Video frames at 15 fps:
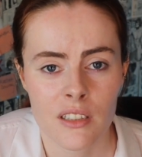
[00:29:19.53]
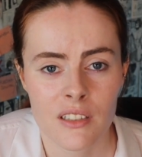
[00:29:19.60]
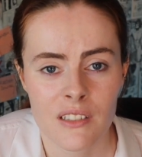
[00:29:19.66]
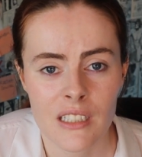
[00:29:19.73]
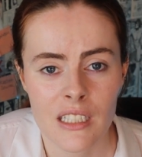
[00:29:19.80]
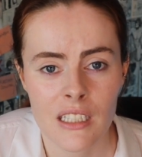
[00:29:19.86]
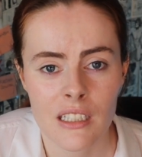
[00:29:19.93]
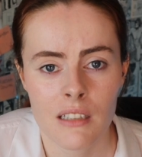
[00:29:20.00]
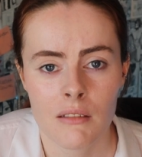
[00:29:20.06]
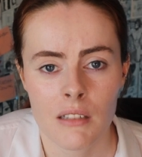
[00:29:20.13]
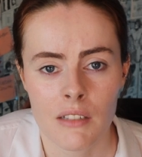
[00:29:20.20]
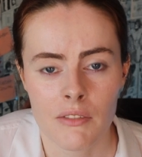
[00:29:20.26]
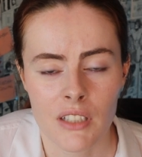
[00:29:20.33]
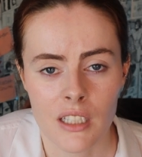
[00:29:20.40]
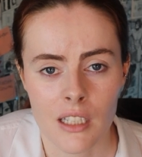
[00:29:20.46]
see
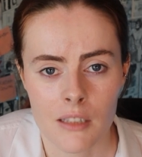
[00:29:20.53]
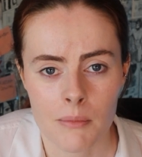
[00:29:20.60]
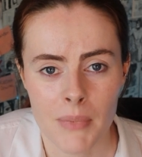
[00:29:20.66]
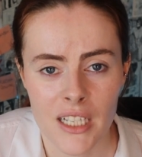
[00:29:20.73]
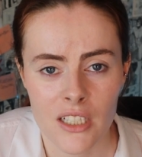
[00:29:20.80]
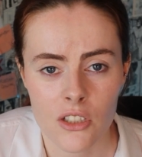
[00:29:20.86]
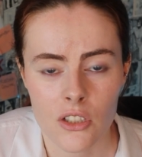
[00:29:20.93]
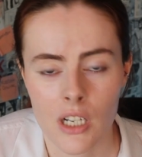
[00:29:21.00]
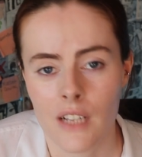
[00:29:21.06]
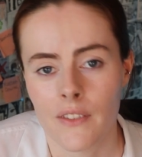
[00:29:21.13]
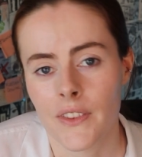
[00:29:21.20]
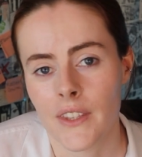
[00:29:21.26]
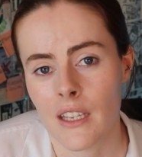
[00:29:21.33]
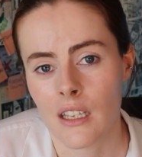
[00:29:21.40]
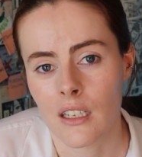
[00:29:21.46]
if it gets better,
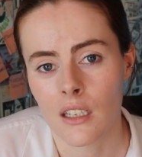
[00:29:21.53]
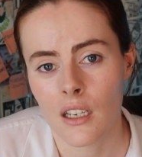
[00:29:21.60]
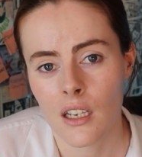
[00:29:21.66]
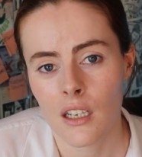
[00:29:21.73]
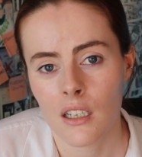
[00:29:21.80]
and then